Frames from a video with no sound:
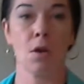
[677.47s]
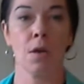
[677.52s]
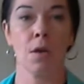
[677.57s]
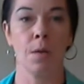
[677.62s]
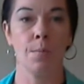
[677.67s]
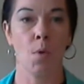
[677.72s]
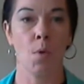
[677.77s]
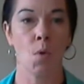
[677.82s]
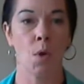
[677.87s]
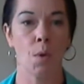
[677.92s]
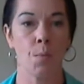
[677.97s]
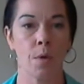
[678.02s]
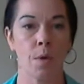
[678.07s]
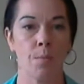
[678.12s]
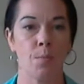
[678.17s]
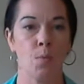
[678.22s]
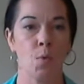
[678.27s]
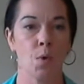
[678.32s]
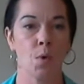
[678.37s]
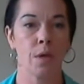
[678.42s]
in the morning when
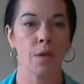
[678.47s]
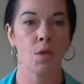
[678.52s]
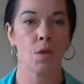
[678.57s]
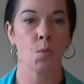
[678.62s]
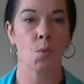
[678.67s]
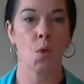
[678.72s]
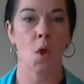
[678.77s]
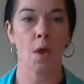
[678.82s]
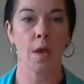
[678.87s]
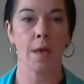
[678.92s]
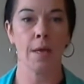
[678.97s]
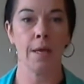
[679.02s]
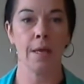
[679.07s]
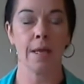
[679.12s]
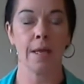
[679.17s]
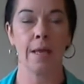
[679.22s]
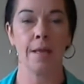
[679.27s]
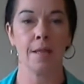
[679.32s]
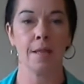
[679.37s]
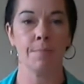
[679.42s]
I'm walking to work, and it
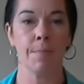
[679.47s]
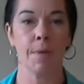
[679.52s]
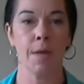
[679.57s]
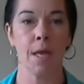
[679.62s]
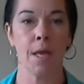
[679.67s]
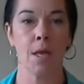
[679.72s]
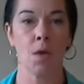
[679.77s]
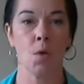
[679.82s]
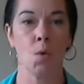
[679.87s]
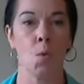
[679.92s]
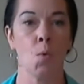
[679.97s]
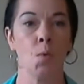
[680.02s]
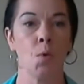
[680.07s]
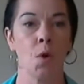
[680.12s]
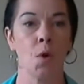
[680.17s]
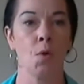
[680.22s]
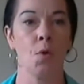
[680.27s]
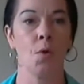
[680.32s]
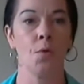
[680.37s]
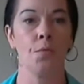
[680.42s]
keeps me cool
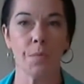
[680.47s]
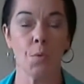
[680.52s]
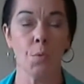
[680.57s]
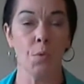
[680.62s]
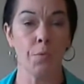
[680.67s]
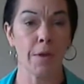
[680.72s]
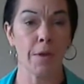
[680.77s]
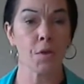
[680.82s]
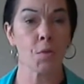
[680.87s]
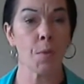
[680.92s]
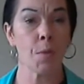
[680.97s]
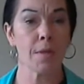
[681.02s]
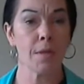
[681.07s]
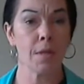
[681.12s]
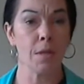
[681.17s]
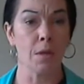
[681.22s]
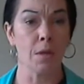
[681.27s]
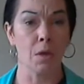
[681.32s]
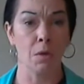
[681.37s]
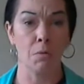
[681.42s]
enough without
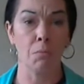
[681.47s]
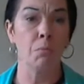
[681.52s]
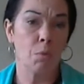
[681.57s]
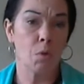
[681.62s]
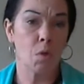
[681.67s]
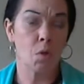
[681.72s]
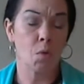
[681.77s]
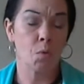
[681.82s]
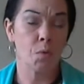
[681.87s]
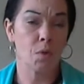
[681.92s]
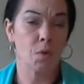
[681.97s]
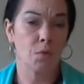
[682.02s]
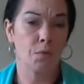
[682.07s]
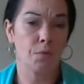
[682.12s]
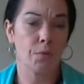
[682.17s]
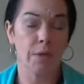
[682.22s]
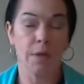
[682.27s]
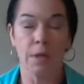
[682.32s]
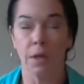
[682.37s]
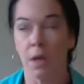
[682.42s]
sweating, which is always a good
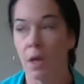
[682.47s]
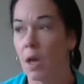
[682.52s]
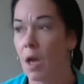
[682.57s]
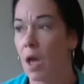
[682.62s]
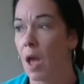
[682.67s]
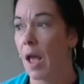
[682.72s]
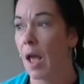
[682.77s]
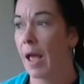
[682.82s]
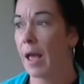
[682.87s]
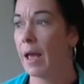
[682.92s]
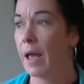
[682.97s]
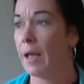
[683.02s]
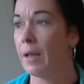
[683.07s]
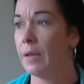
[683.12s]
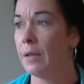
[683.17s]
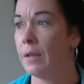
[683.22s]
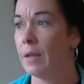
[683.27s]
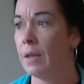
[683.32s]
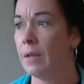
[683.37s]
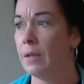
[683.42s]
thing.
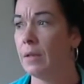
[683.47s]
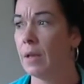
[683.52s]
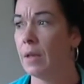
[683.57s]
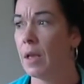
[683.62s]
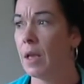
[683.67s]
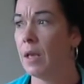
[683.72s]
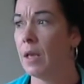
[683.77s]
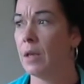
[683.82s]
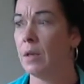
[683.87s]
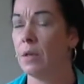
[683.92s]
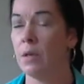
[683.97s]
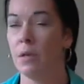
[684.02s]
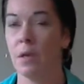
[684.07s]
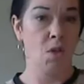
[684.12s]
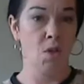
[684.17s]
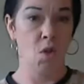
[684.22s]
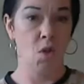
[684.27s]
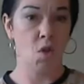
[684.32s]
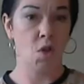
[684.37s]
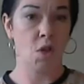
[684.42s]
And then
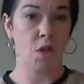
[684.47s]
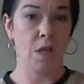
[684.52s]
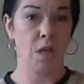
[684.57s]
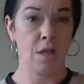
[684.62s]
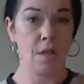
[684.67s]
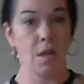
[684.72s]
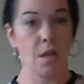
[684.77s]
usually gets